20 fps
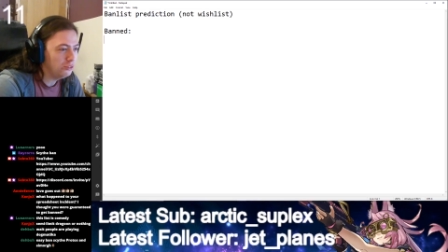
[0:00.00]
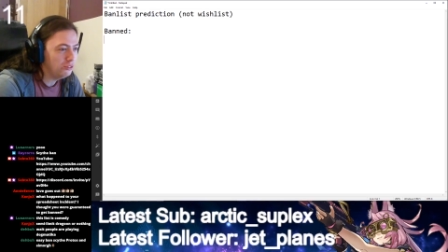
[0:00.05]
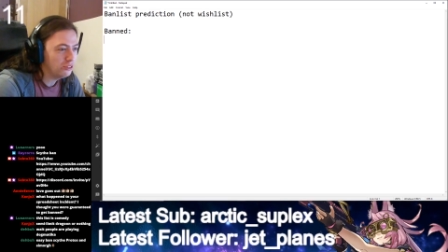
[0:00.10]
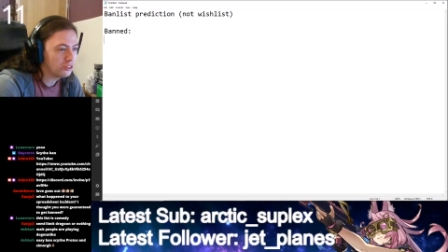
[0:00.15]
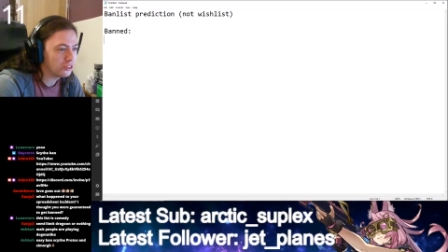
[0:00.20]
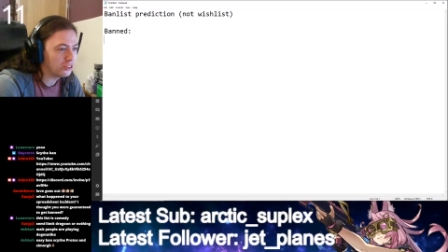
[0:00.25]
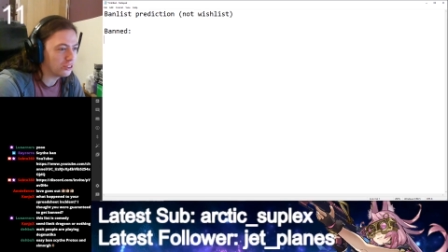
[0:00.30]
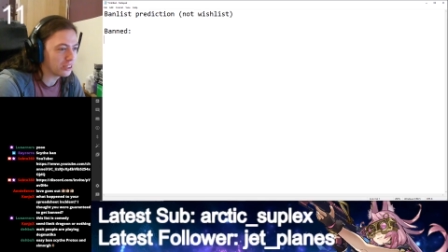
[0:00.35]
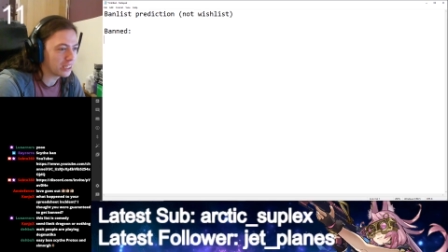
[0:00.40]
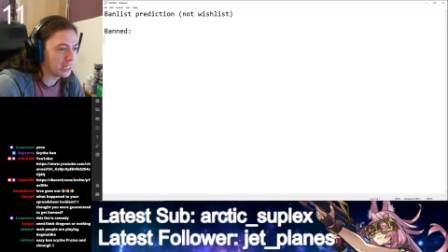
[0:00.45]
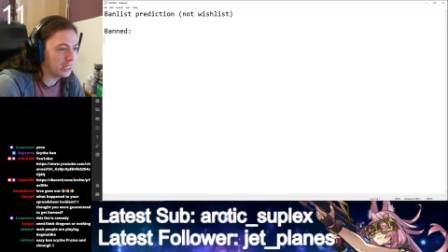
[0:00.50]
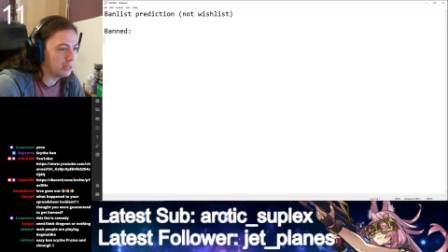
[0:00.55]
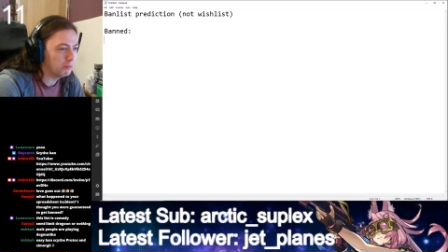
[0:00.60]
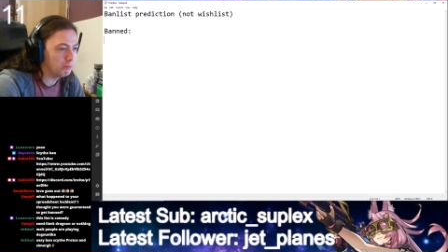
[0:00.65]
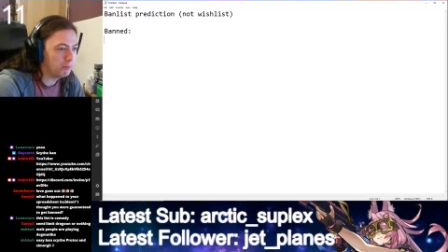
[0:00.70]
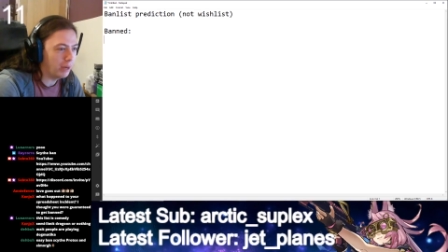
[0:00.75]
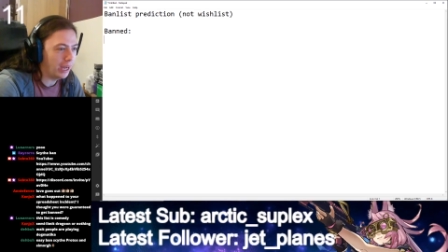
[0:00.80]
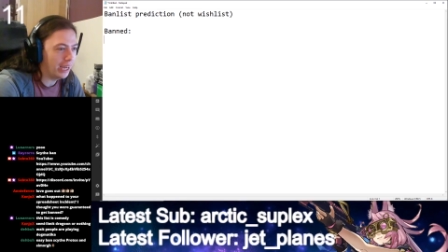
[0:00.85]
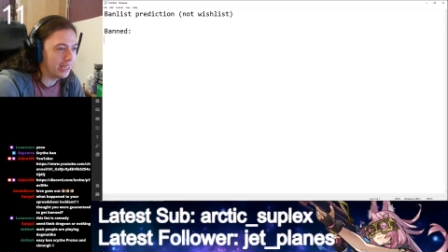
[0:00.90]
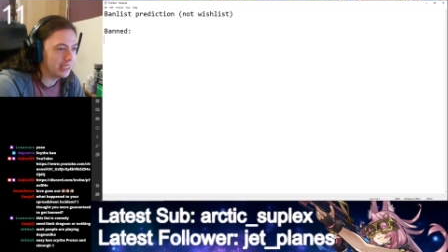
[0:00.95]
not getting
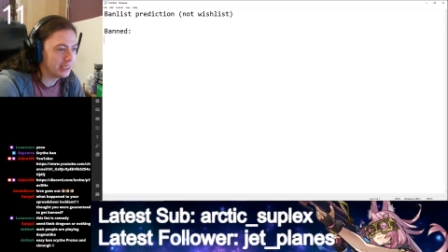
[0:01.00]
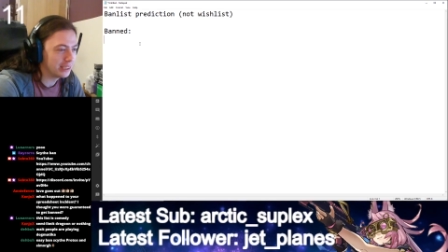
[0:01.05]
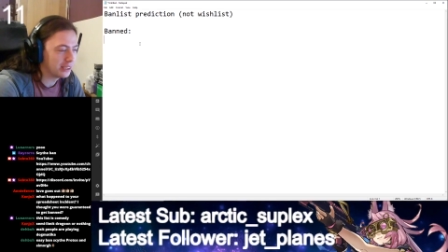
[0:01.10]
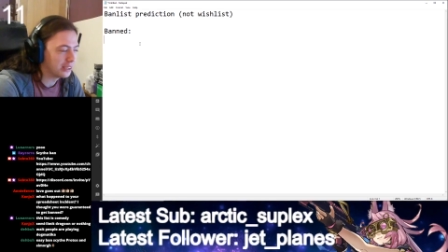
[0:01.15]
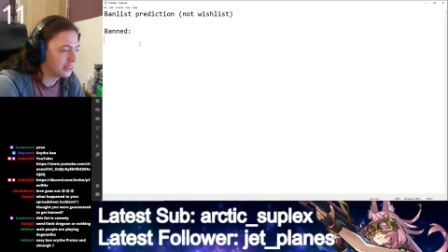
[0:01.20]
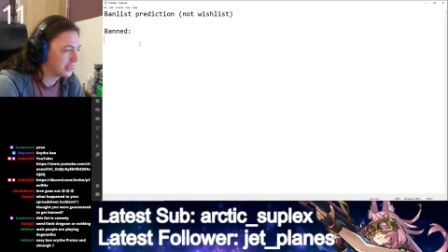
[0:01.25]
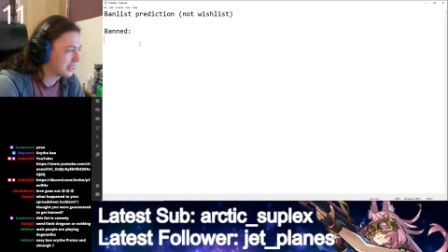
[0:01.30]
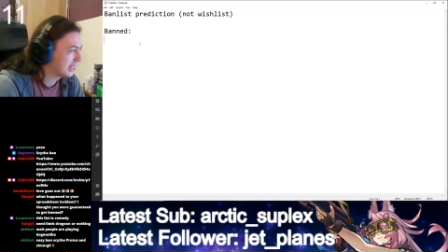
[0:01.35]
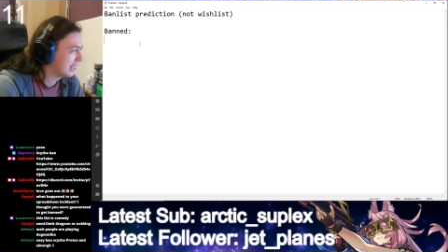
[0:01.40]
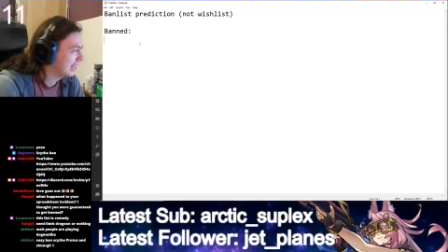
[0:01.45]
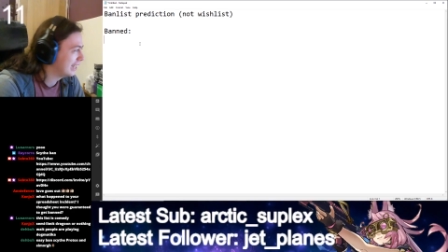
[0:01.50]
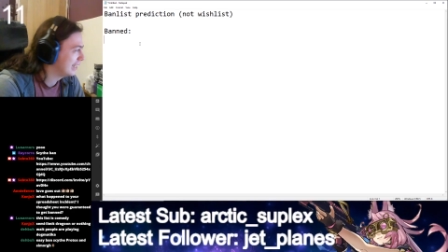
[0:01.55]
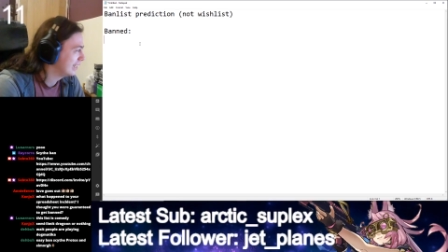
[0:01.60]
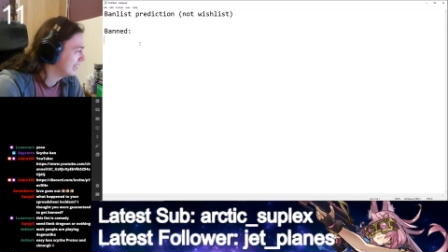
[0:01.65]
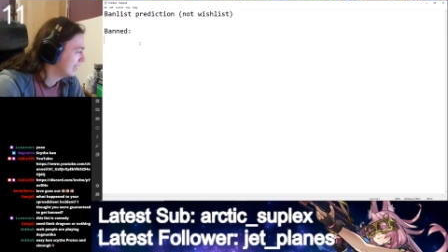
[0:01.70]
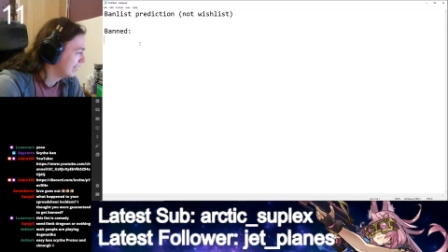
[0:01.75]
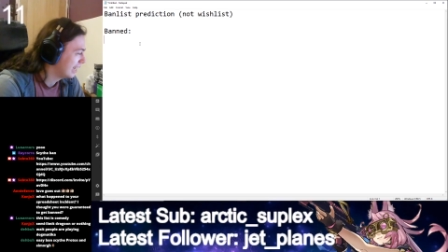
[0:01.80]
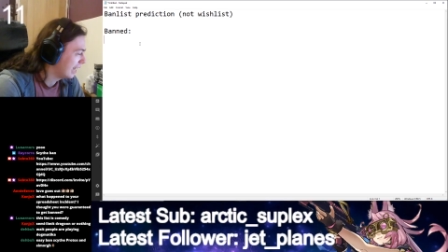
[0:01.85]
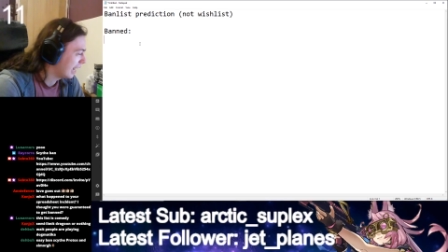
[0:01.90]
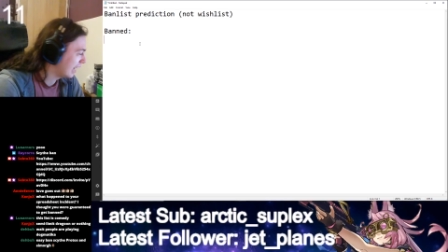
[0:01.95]
banned, okay?
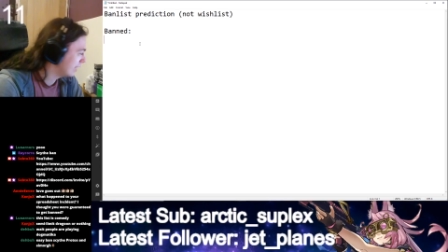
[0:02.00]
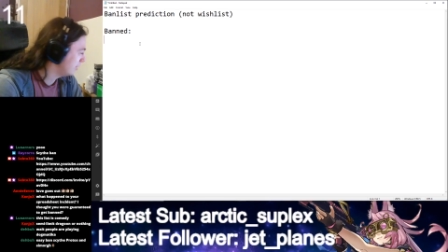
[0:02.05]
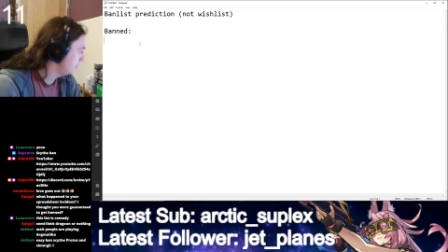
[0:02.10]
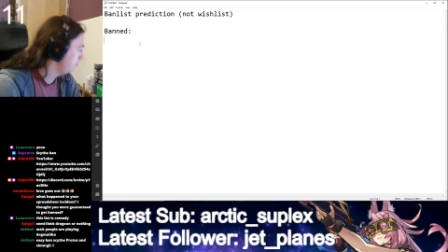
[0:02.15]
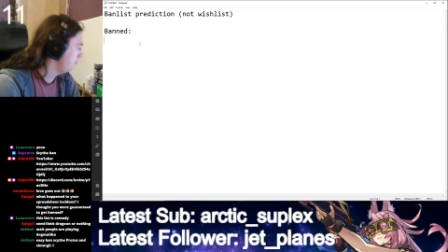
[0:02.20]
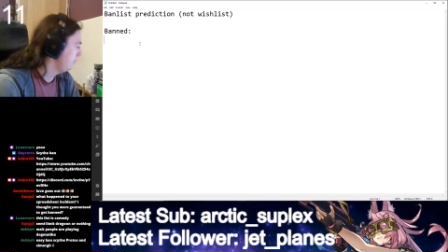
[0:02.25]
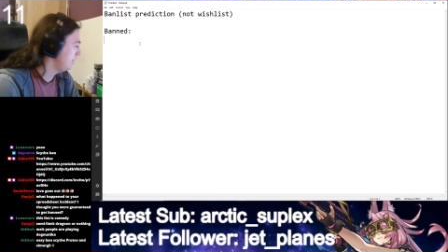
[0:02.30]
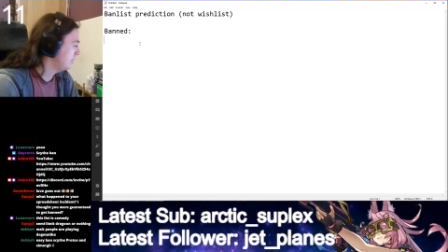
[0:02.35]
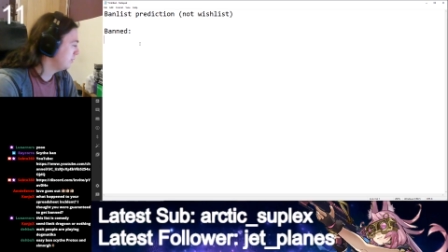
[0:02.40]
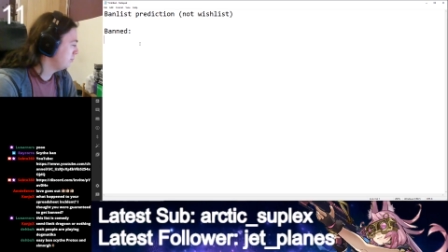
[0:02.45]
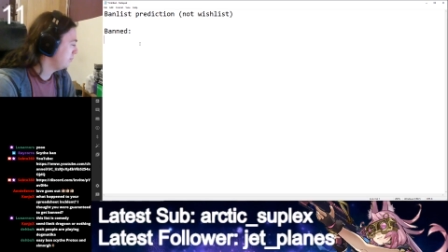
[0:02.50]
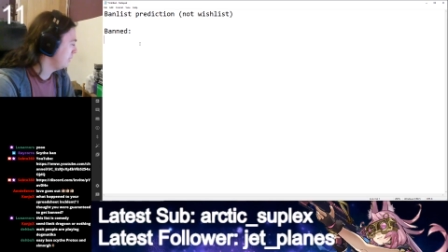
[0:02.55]
I don't mean to be a